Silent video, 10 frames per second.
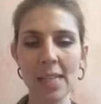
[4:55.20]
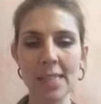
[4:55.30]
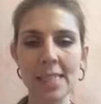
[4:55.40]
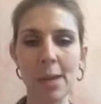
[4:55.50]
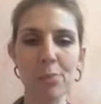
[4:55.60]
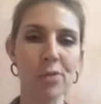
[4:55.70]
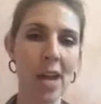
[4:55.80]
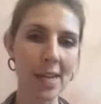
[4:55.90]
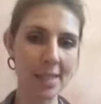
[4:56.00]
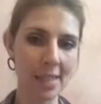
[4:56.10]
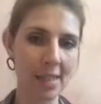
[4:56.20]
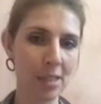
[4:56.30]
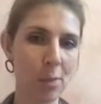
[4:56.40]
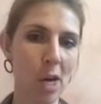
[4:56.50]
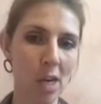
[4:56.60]
skip right to
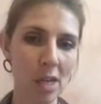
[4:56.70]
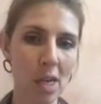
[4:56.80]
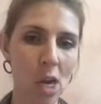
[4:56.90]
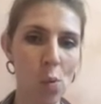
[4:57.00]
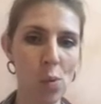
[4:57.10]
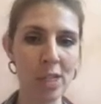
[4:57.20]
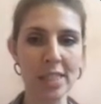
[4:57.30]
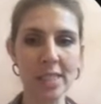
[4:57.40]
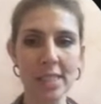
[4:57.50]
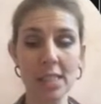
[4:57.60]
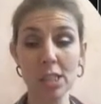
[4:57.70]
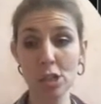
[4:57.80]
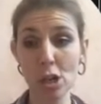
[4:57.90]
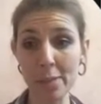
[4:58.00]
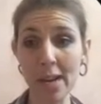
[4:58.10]
this part, which is the
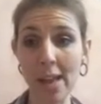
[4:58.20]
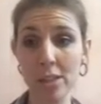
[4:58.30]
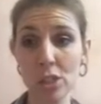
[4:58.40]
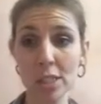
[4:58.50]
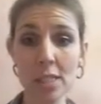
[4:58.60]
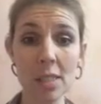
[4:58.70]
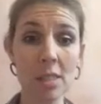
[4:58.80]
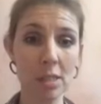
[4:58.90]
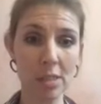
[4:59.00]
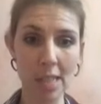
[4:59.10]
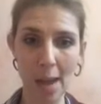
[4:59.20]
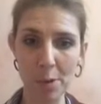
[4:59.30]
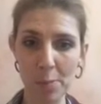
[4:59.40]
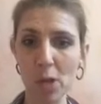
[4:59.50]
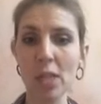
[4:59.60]
terminology. So
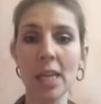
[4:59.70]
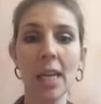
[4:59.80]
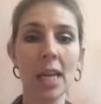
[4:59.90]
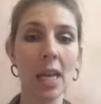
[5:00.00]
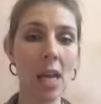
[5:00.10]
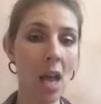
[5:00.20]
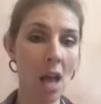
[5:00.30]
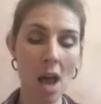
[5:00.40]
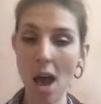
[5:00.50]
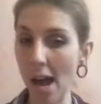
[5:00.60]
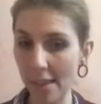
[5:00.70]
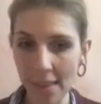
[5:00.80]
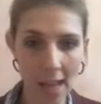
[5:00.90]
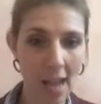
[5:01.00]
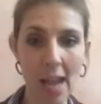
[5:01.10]
cyberbullying,
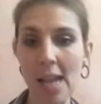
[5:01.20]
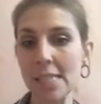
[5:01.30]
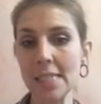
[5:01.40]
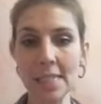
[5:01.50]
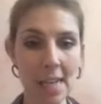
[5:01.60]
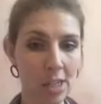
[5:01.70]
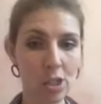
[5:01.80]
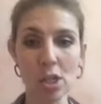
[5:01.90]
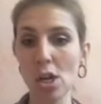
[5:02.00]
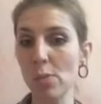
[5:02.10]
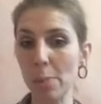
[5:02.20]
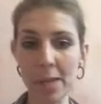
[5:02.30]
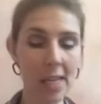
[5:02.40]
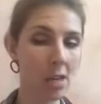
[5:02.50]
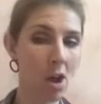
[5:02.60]
online, intentional,
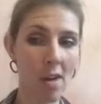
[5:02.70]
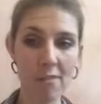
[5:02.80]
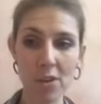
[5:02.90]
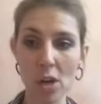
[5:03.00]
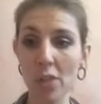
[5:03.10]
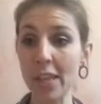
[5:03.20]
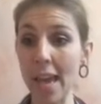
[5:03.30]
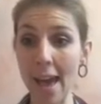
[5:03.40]
repeated, harmful, the